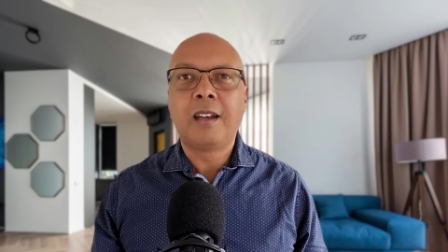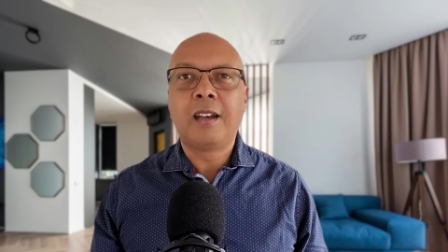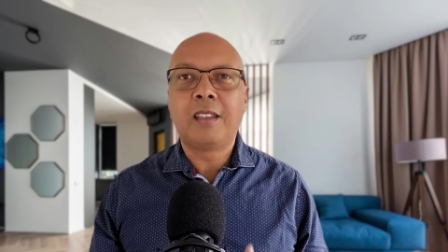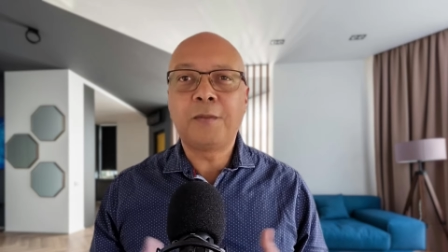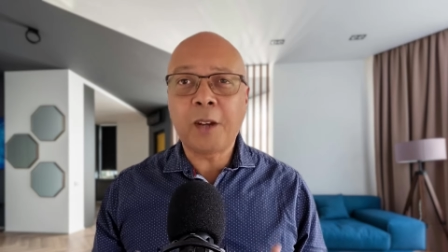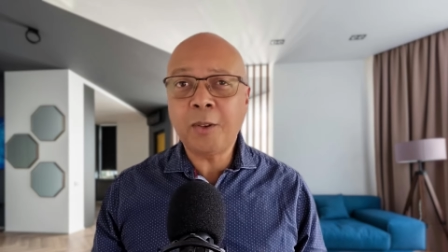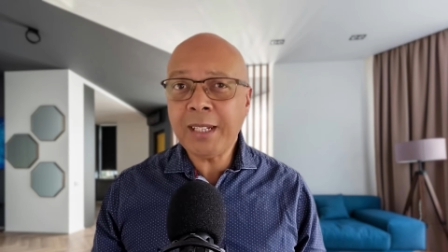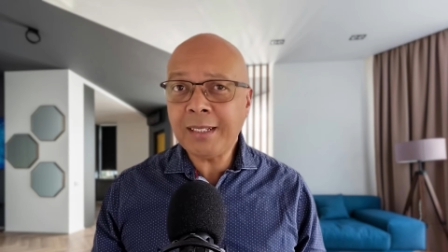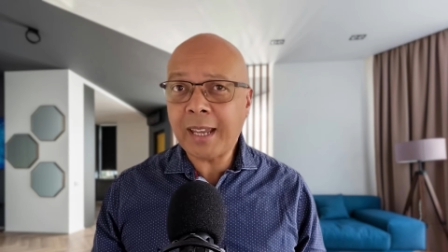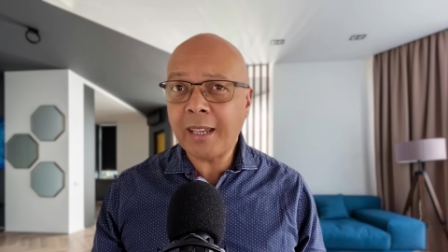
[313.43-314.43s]
The
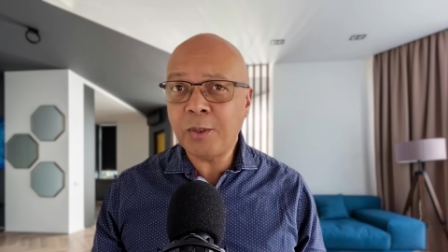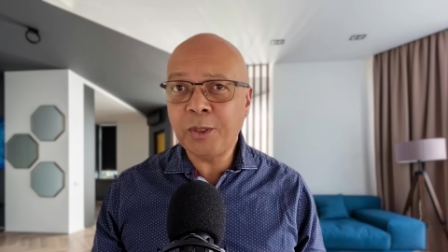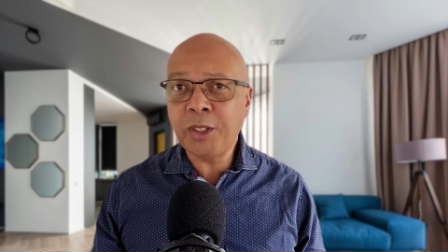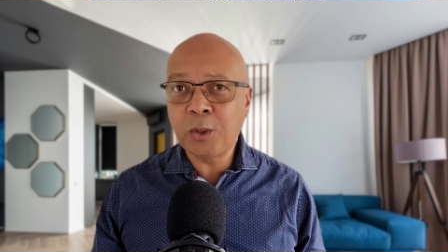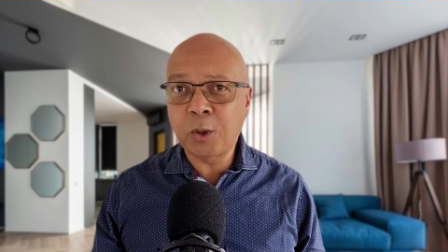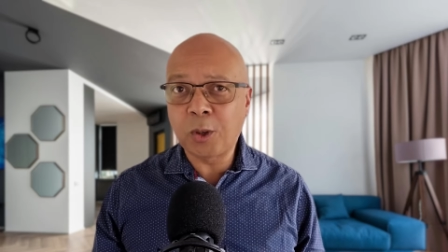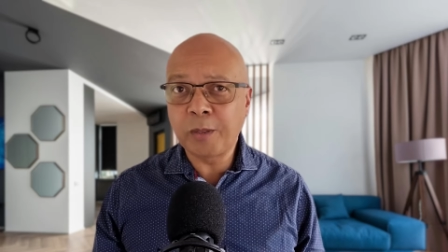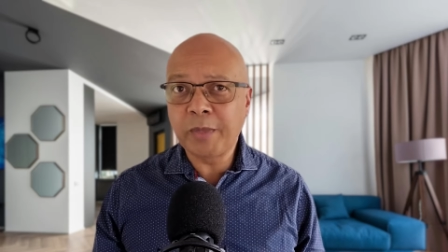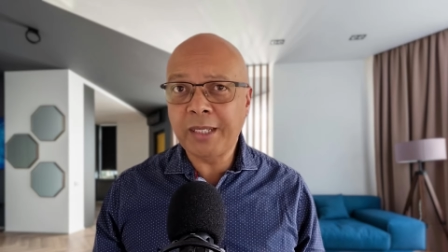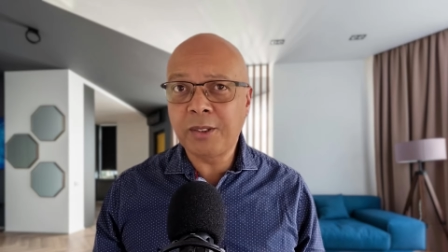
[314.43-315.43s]
following day, Uri
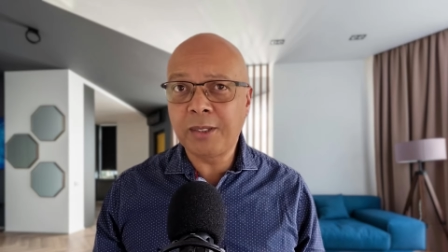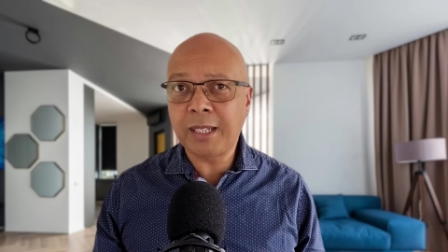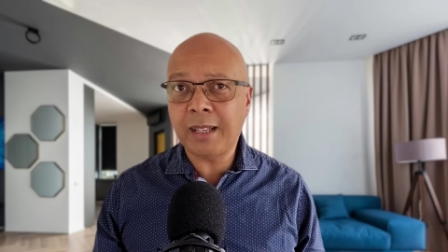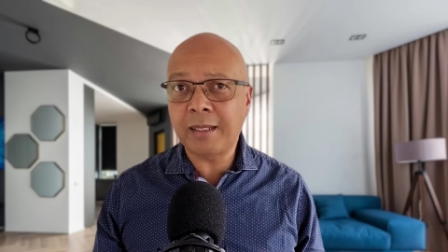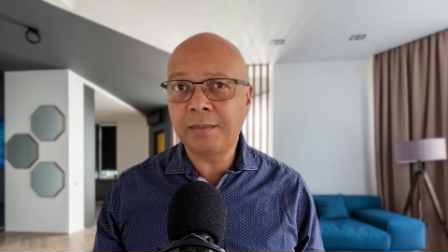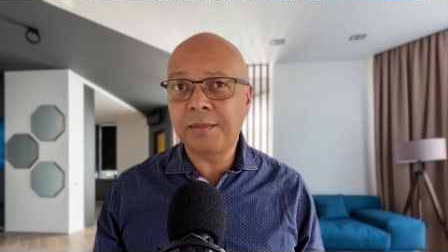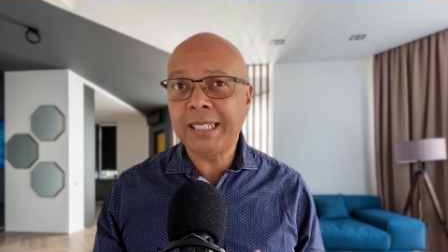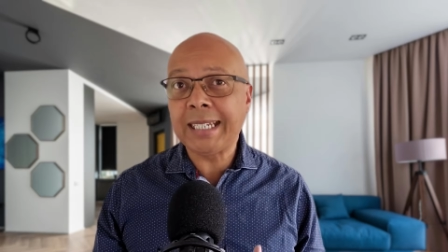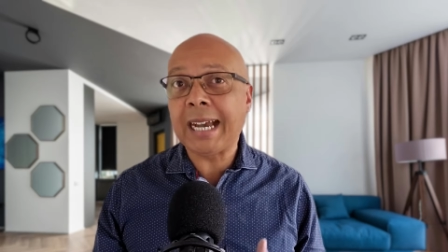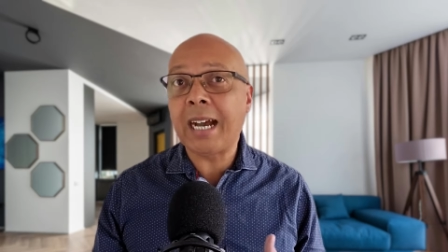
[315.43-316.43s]
called me to tell
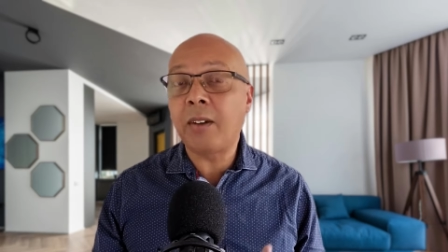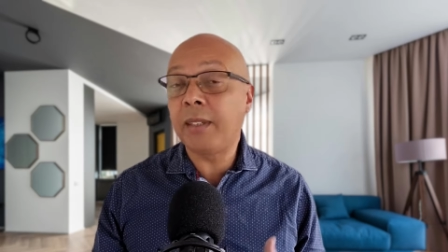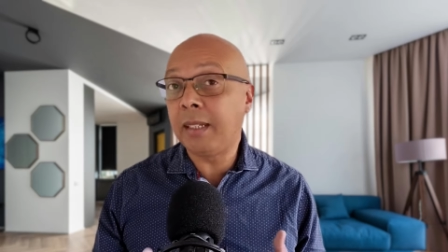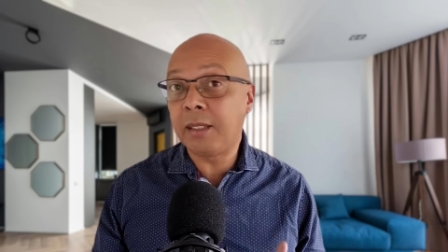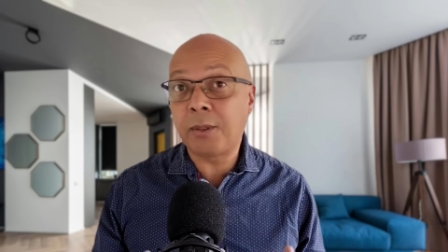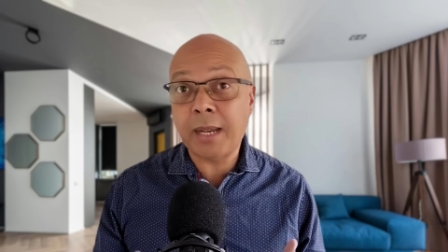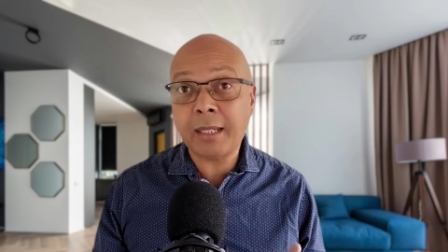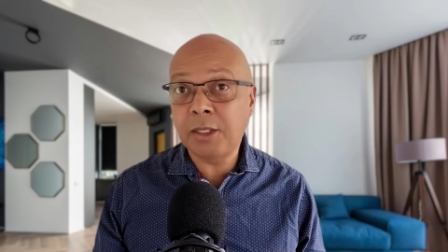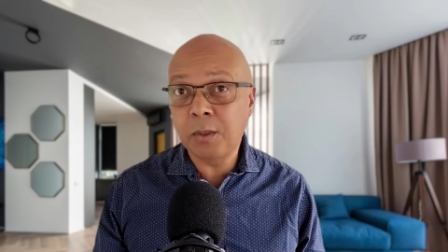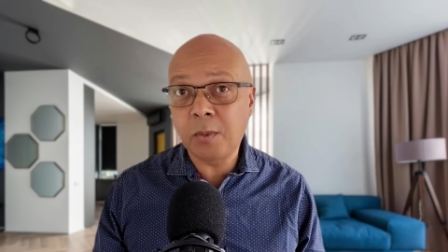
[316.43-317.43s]
me how the
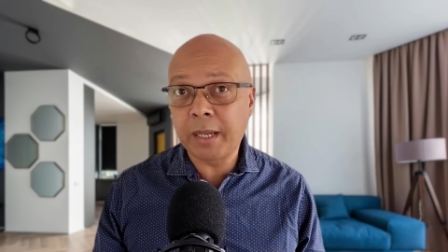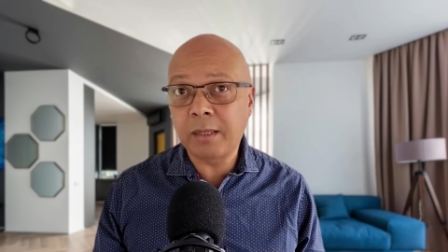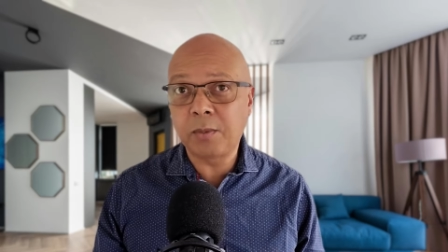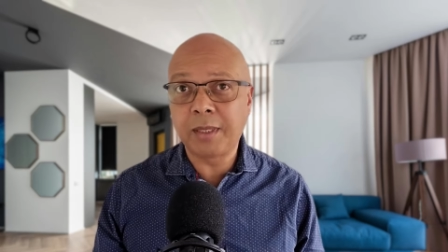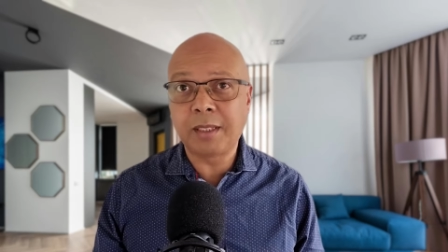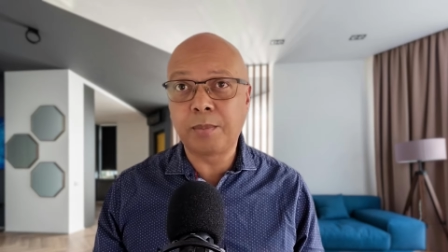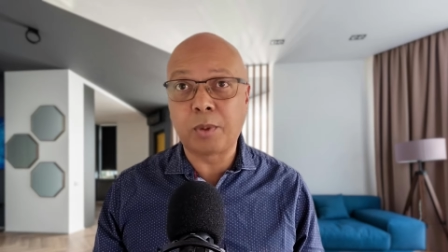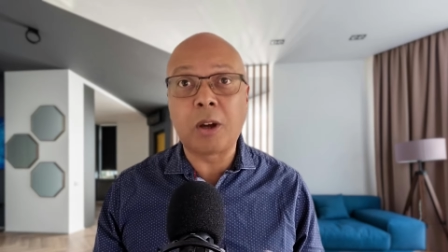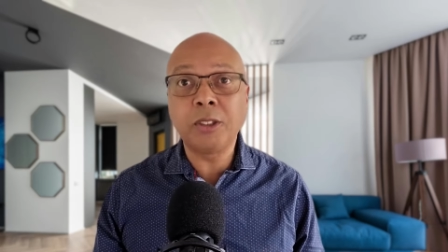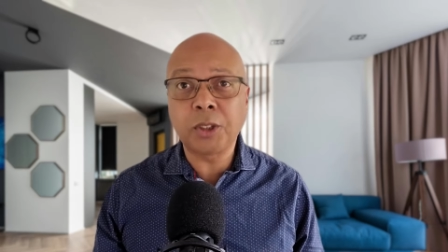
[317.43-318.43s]
interaction went with the
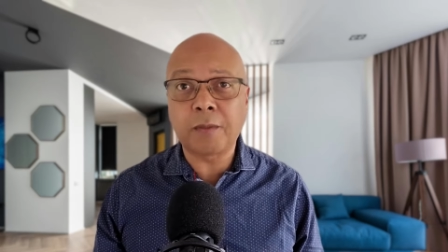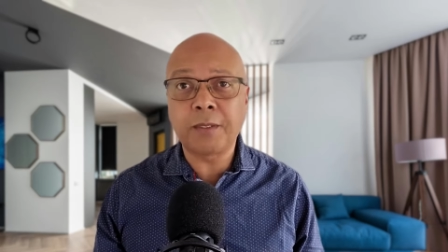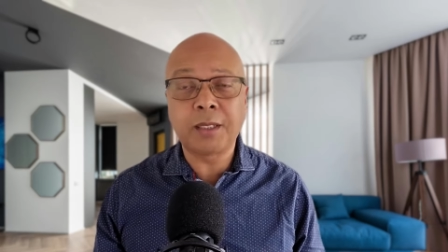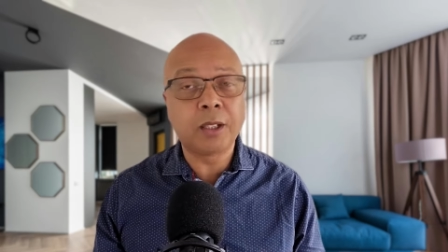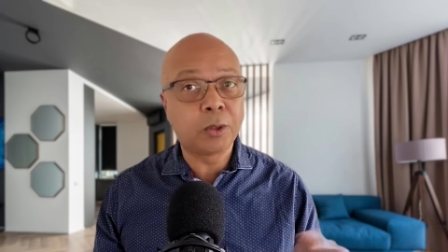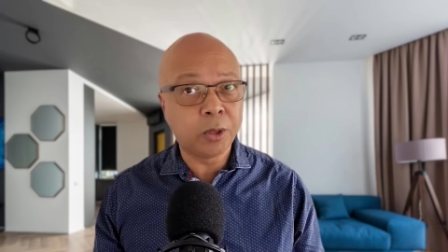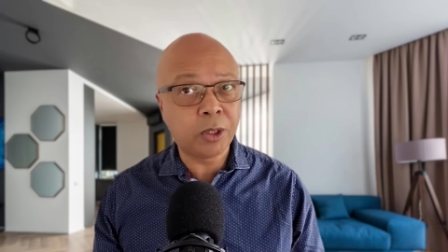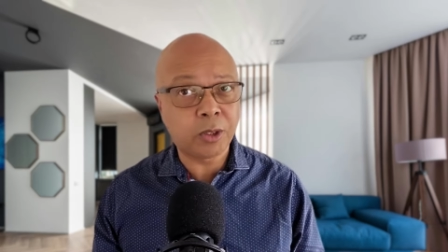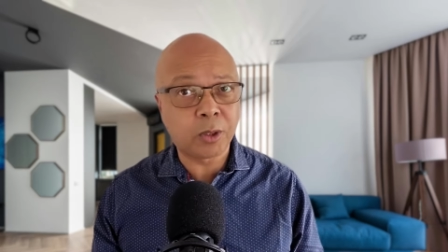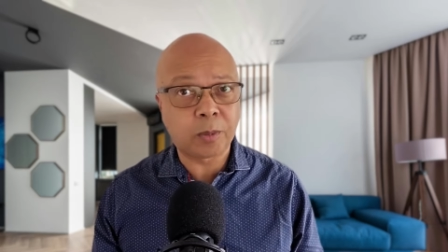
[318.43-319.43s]
branch office in
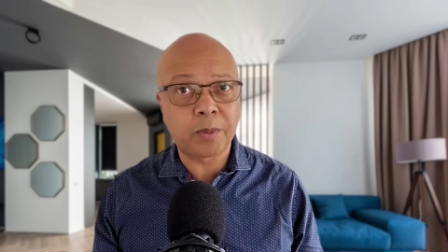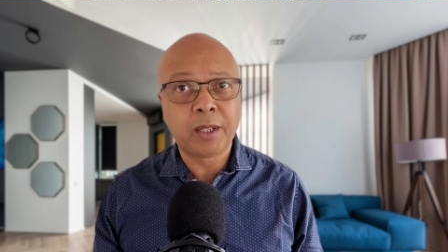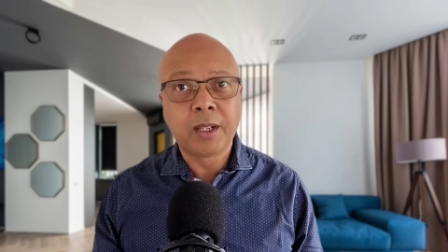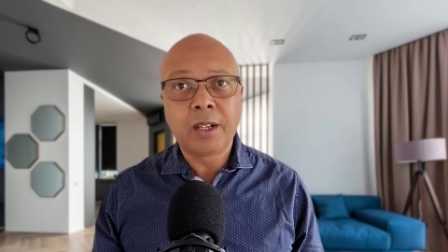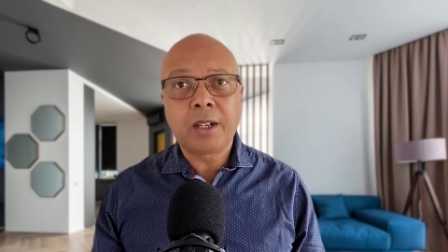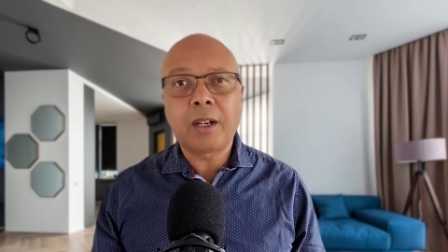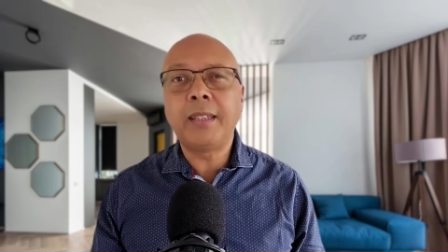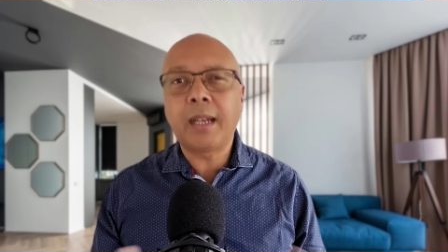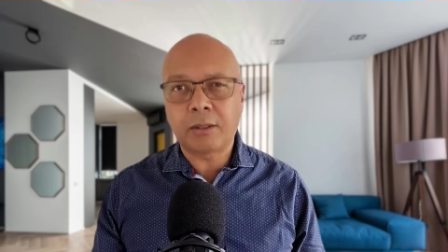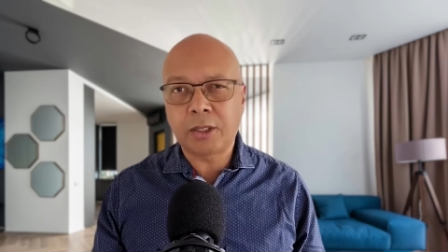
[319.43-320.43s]
Krugersdorp on
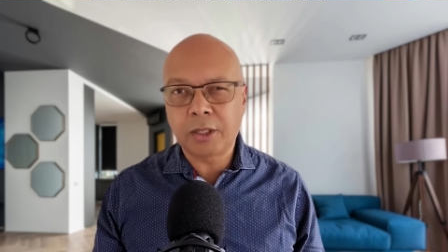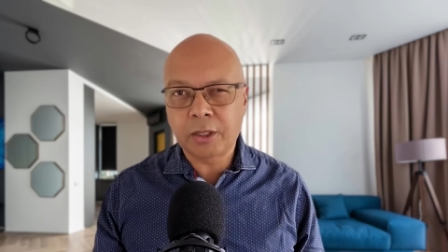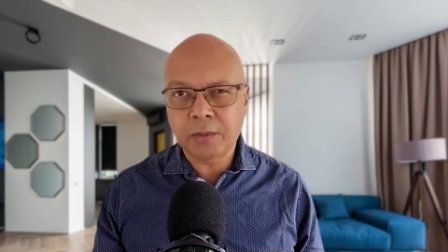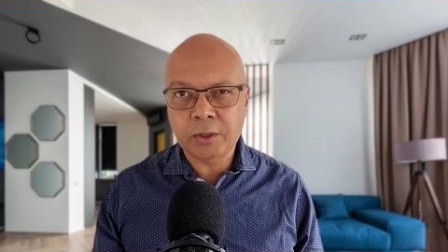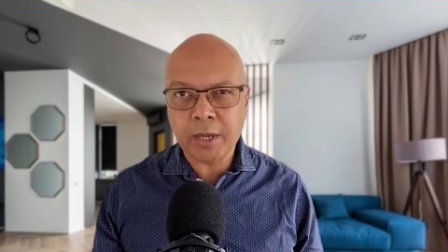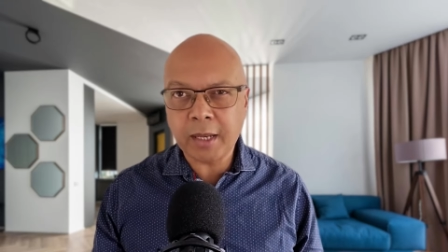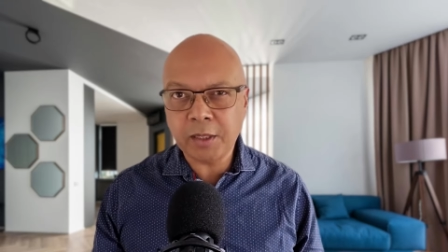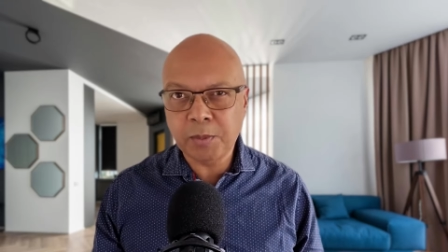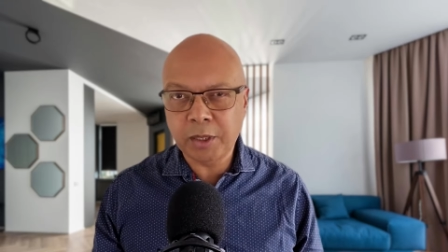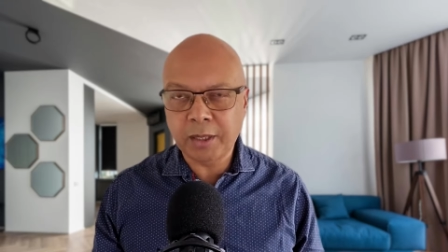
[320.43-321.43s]
the outskirts of
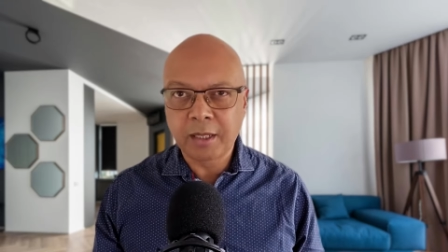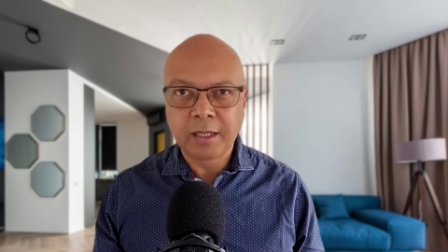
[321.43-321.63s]
Johannesburg.